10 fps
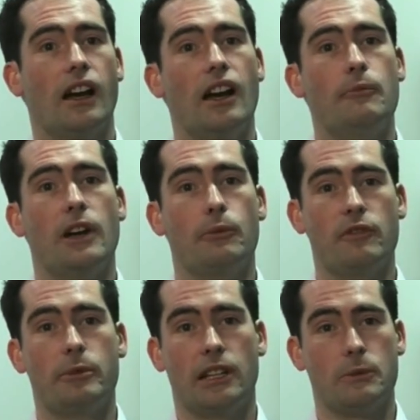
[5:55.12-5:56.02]
and
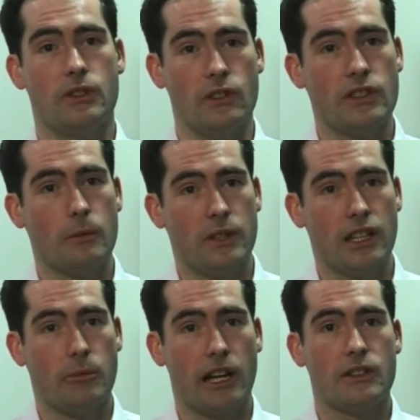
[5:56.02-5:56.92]
we've been able to do
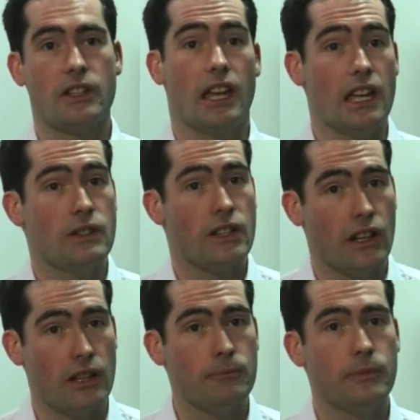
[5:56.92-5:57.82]
something about it in
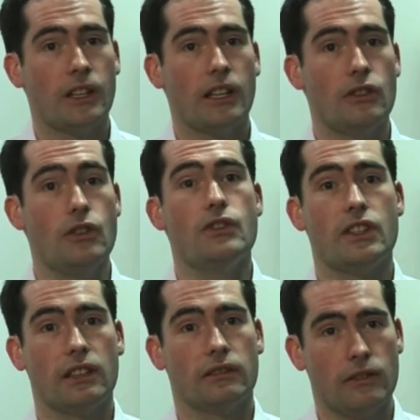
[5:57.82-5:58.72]
time
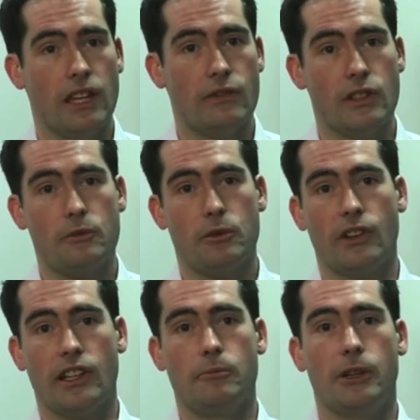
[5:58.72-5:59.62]
using the evidence
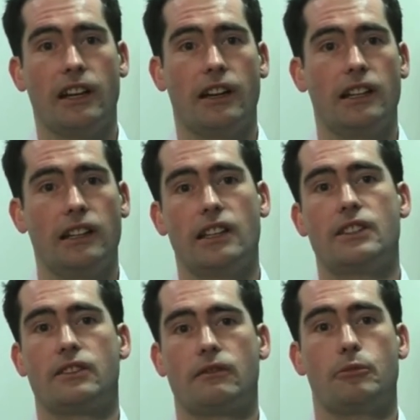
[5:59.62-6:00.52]
provided by
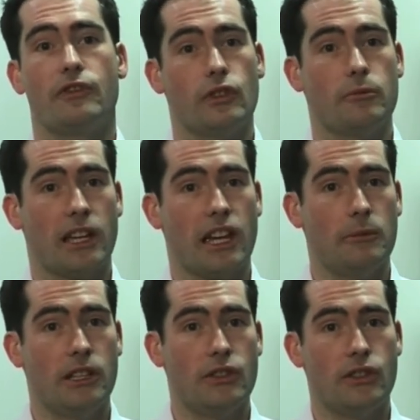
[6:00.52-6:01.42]
Highlight before it
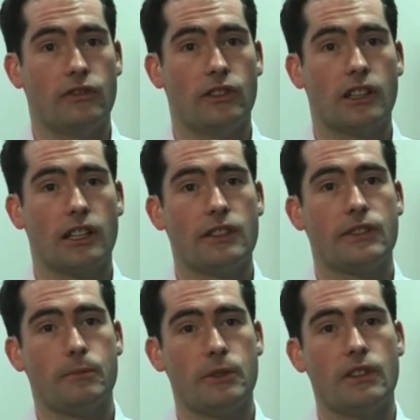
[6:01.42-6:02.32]
became an issue for our
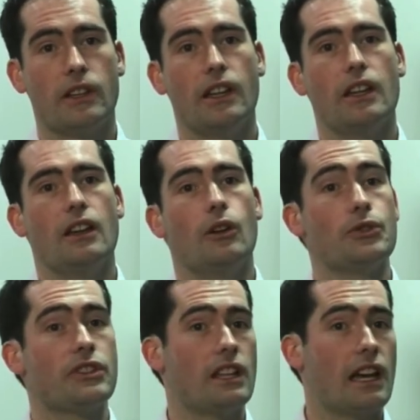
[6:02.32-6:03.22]
customers.
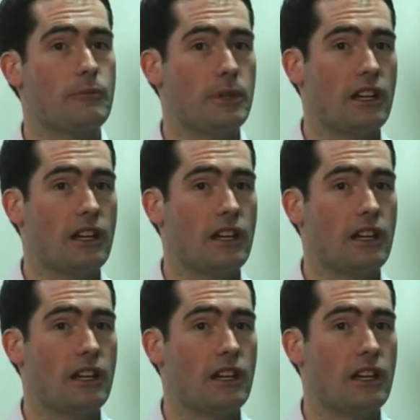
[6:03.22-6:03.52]
Also, there have